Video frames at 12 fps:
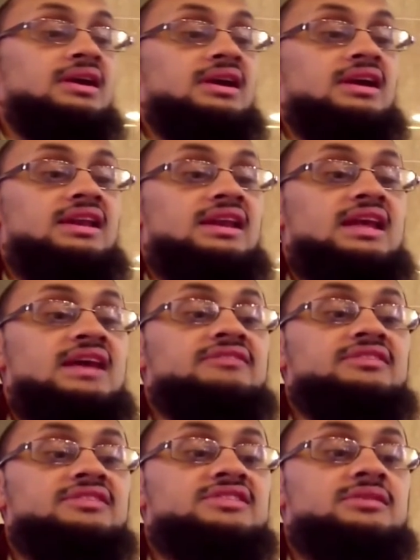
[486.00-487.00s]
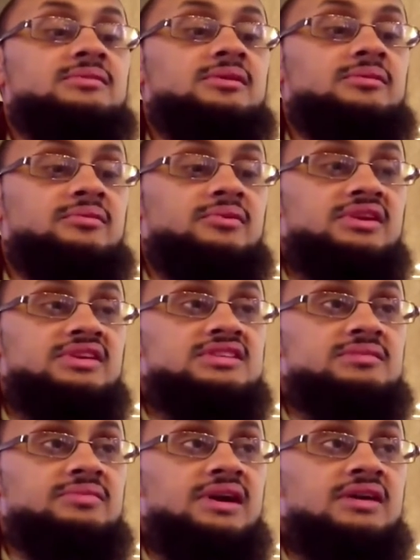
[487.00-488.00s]
inevitably brings
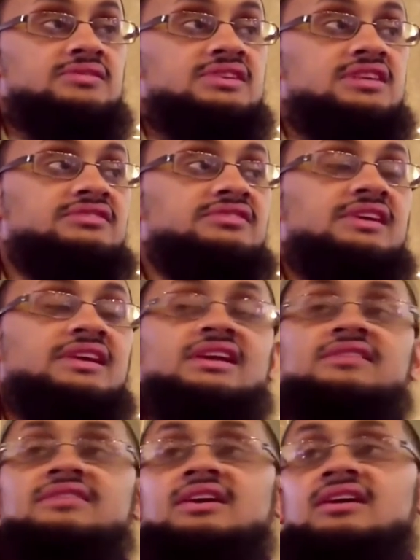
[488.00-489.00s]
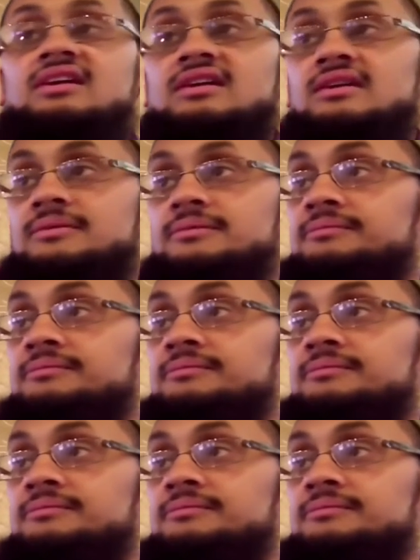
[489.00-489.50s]
about a feeling of hunger.